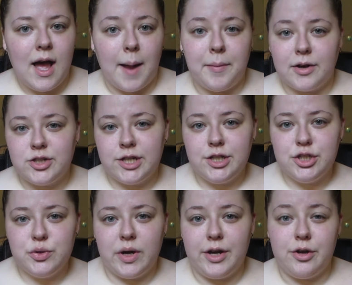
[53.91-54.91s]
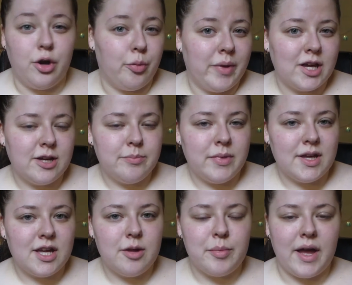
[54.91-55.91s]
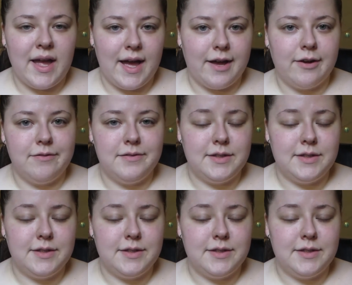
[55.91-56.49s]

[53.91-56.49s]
I'm not trying to do a no makeup. I have